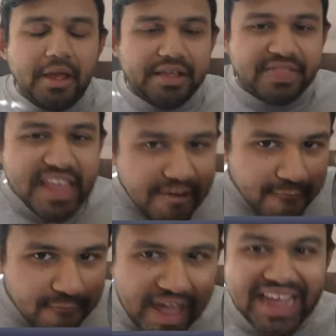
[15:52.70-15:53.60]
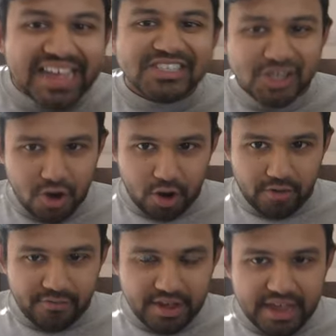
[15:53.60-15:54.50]
the vagus
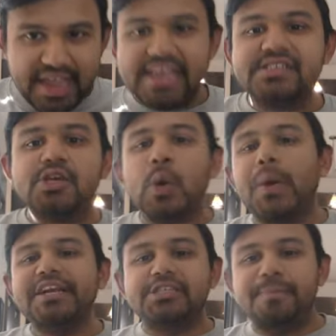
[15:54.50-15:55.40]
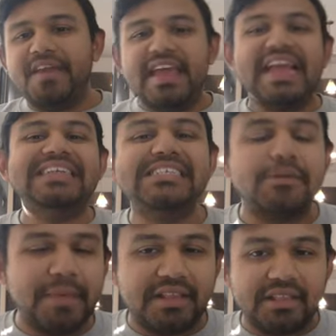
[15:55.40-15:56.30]
nerve is going to be
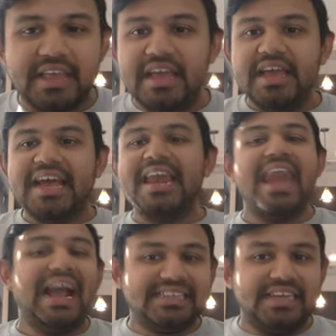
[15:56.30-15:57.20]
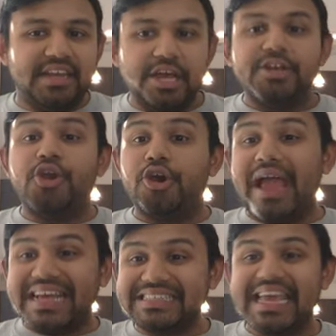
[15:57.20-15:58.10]
intimately connected to your
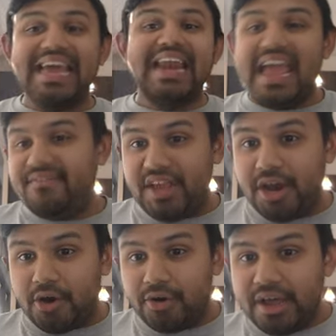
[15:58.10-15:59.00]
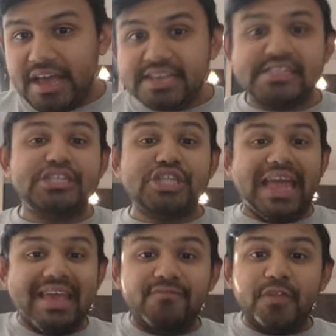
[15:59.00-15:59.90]
S A and A V node, such that
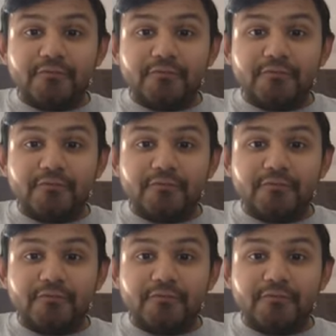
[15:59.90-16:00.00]
if the